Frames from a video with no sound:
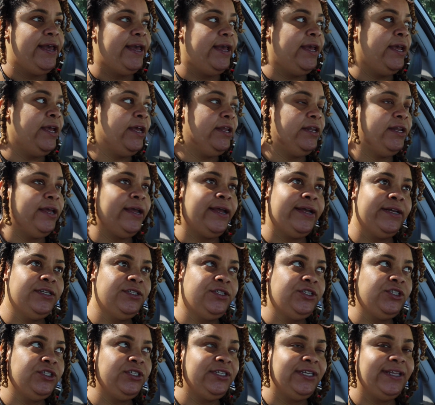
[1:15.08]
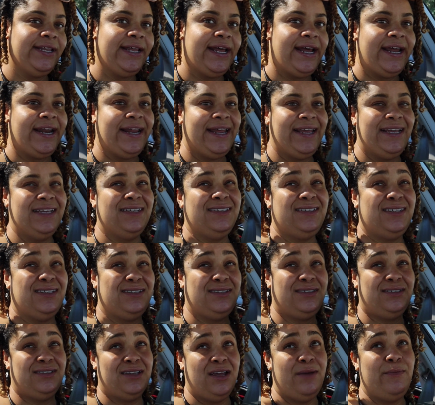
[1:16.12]
And the answer to that is
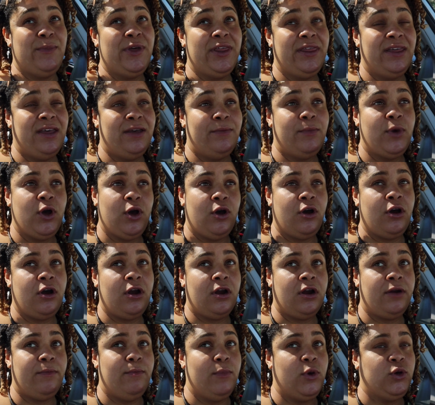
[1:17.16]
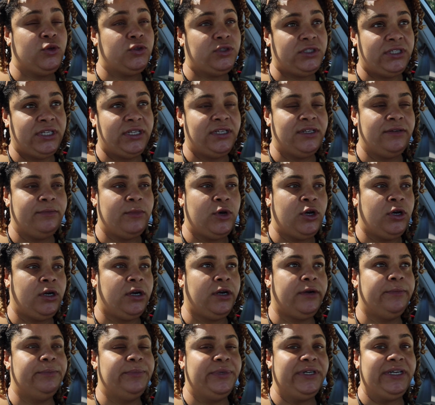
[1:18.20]
some of them are, most of them
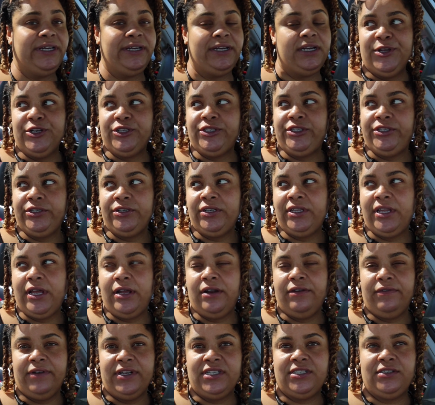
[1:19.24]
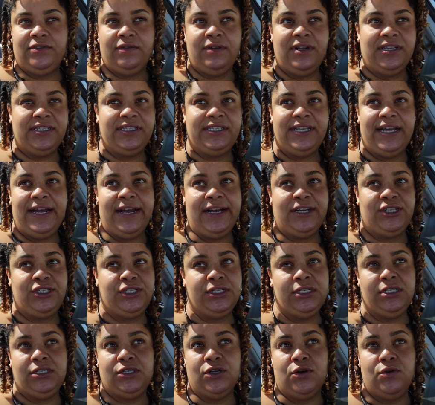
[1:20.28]
are, but there's still a lot of restaurants that
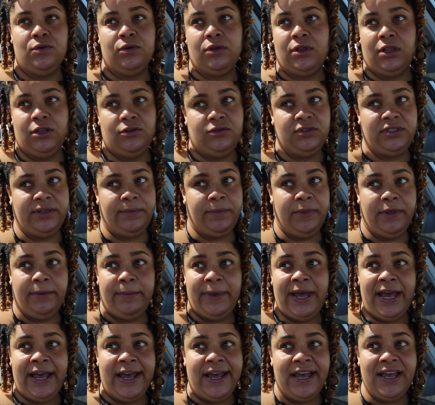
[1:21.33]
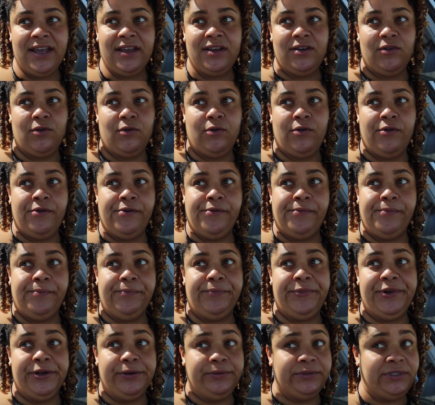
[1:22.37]
actually don't close up the bag,
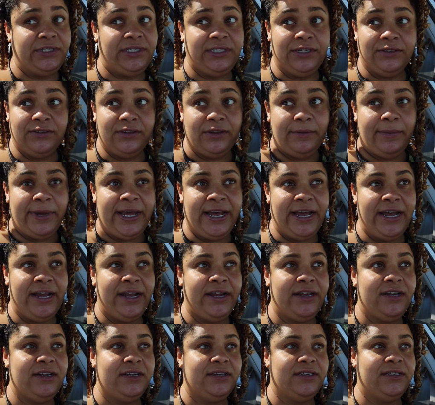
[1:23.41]
don't seal the bag.